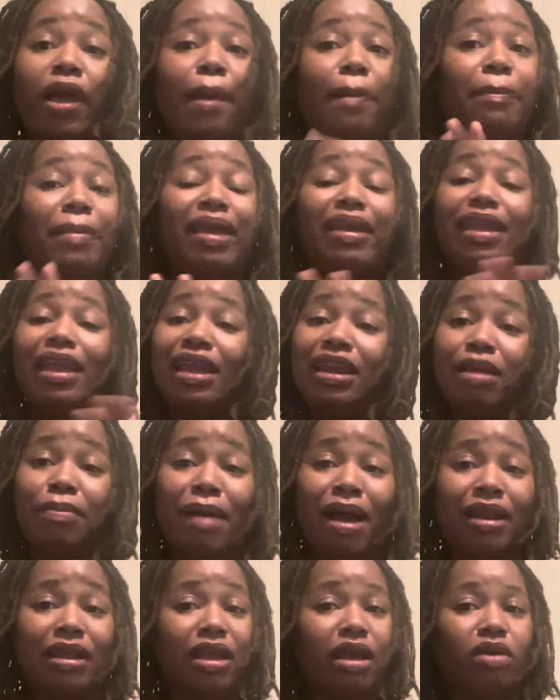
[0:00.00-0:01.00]
make
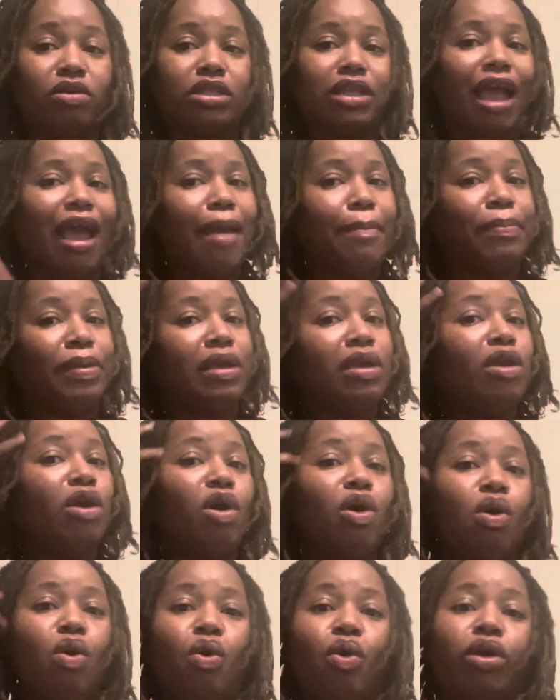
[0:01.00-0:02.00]
anybody else happy
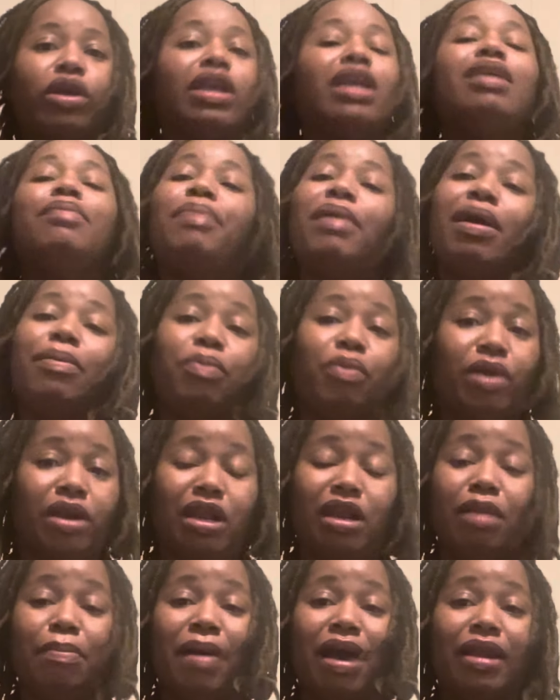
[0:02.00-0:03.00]
or keep up with
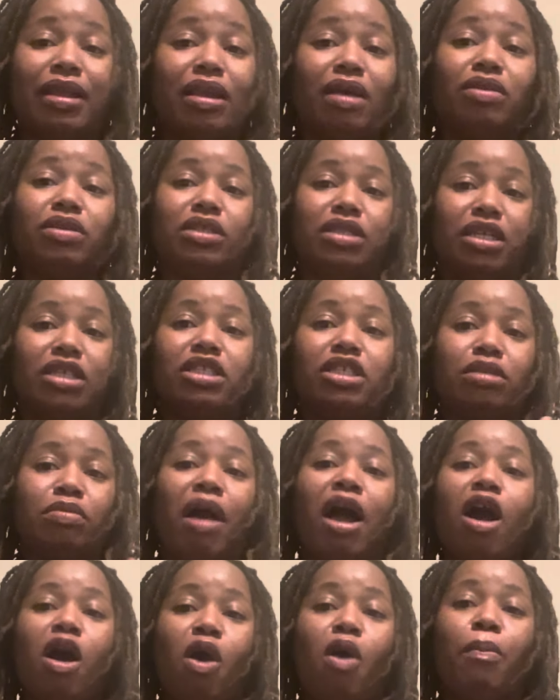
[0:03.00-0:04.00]
anybody else. This is
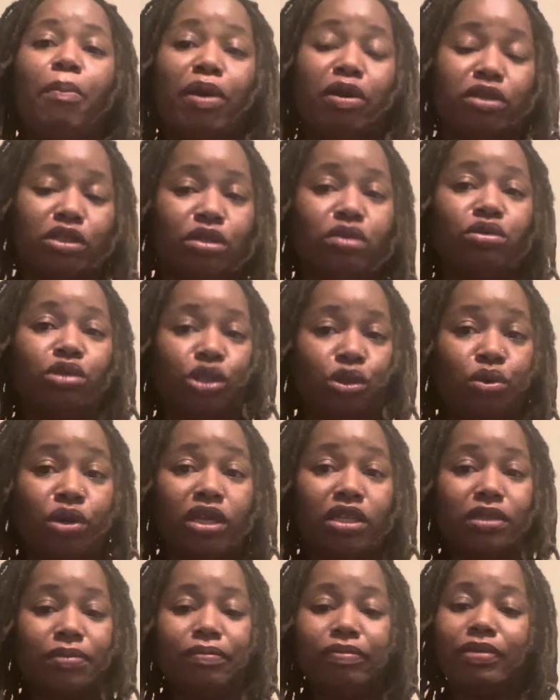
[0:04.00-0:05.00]
my own personal
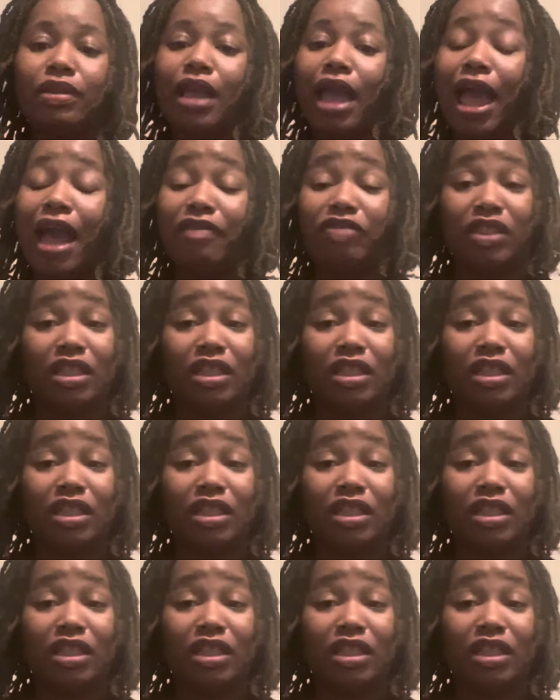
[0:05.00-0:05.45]
choice. After